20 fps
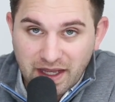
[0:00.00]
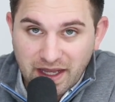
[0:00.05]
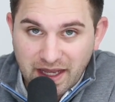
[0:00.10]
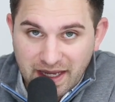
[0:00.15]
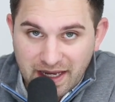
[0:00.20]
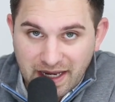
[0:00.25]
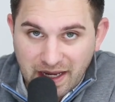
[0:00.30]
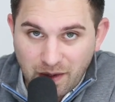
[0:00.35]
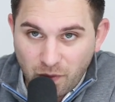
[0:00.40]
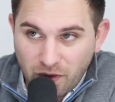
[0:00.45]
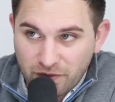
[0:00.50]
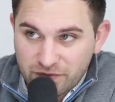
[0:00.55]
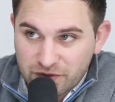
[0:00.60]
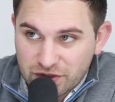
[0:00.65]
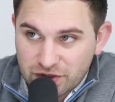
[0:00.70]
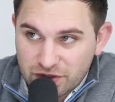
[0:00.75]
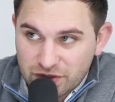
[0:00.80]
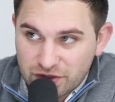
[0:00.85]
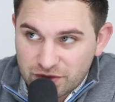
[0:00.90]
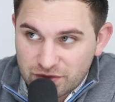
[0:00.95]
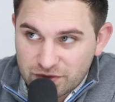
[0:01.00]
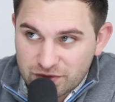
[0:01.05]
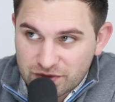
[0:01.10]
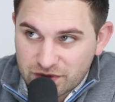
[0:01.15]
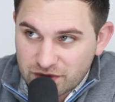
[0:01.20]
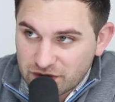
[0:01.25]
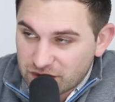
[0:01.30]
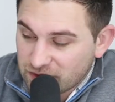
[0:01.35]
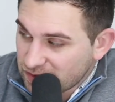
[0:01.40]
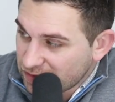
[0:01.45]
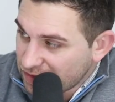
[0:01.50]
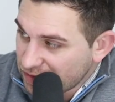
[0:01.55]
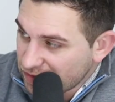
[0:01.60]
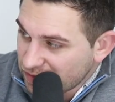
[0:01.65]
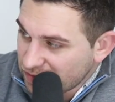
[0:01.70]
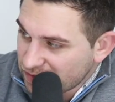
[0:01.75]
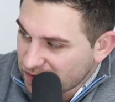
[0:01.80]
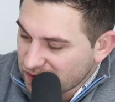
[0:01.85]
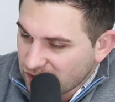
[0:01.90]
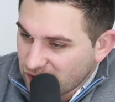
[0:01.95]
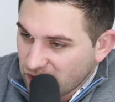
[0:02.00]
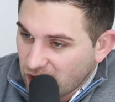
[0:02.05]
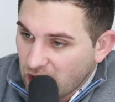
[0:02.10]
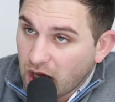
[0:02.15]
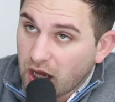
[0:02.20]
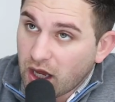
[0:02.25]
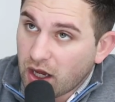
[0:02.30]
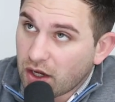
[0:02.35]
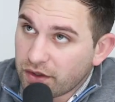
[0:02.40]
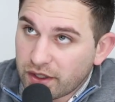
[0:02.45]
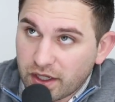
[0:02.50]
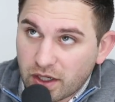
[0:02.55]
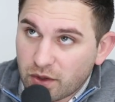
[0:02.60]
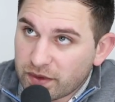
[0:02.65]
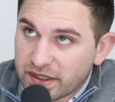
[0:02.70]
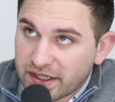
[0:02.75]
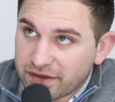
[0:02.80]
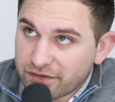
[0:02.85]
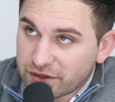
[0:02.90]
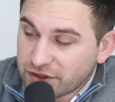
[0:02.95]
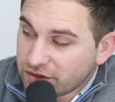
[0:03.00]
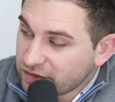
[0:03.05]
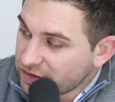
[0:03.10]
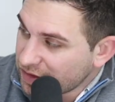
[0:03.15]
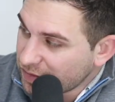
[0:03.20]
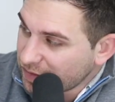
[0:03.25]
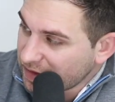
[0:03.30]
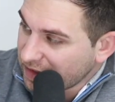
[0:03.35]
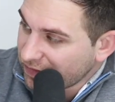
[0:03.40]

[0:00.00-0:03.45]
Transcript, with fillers: "Hey, how often do you use do you use it? Oh no, we never use it.